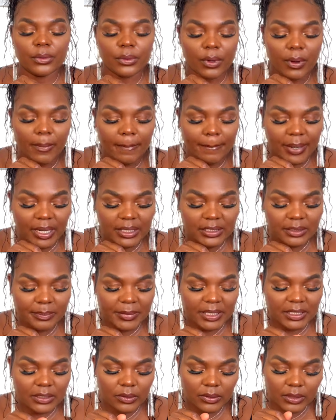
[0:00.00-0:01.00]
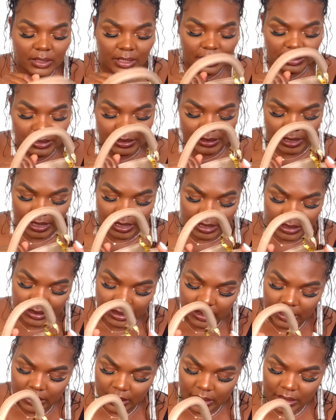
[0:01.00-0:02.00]
compartments on the inside.
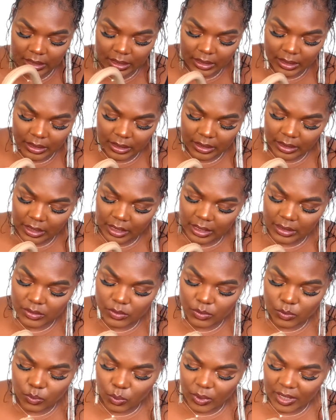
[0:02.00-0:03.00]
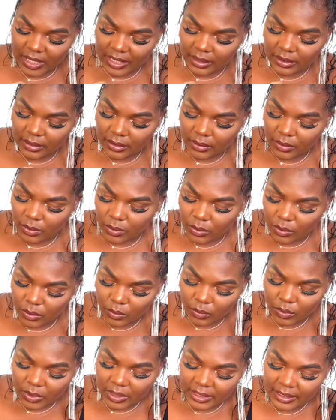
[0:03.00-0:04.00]
There is one whole
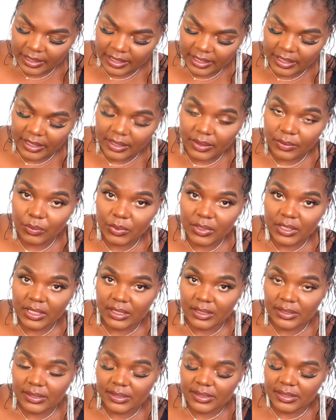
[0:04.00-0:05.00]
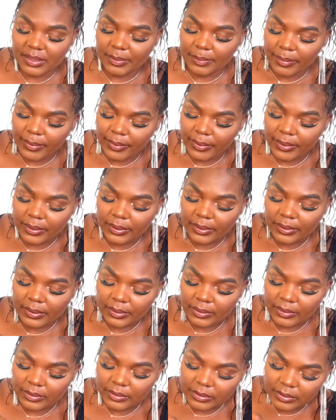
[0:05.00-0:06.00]
one here with a zipper.
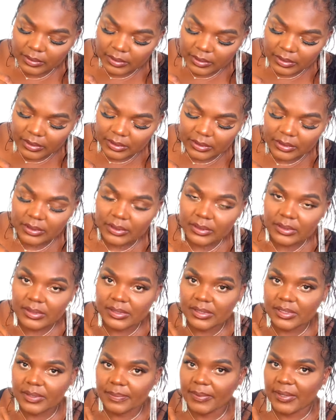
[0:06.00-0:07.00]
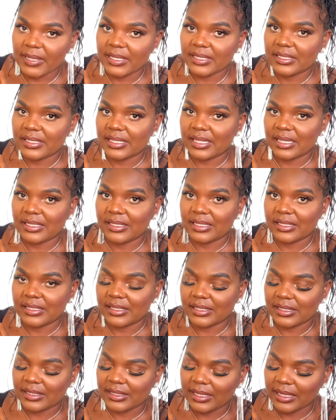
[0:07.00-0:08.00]
Zipper is nice and
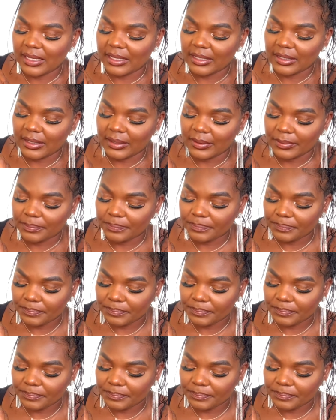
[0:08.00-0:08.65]
steady.